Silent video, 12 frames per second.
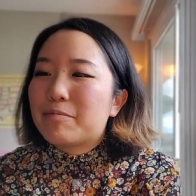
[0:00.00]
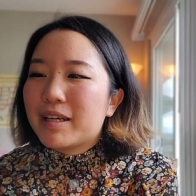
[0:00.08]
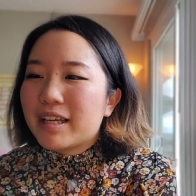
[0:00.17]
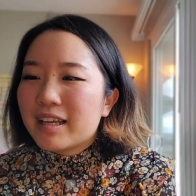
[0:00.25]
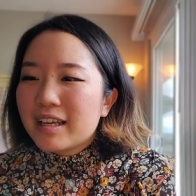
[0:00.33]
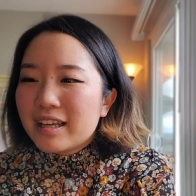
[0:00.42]

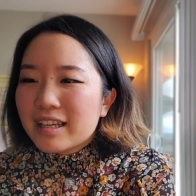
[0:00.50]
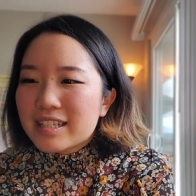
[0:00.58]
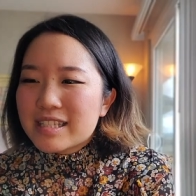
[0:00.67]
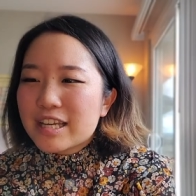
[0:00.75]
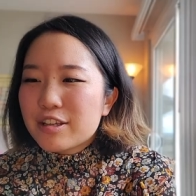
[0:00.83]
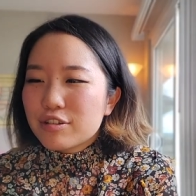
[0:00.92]
but because
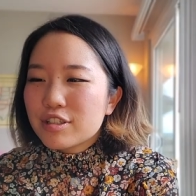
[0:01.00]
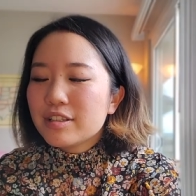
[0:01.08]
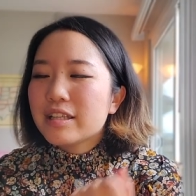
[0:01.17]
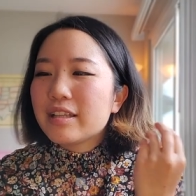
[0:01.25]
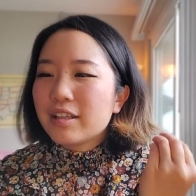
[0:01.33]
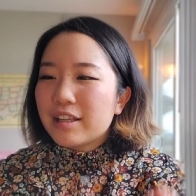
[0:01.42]
I
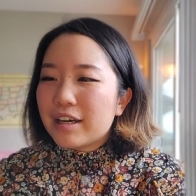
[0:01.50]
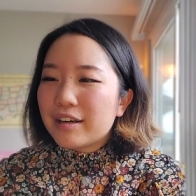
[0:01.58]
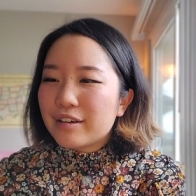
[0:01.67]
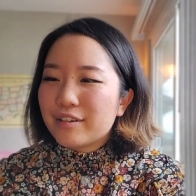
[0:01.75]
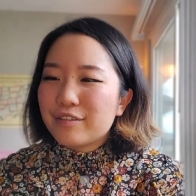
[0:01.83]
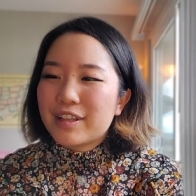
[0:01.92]
usually love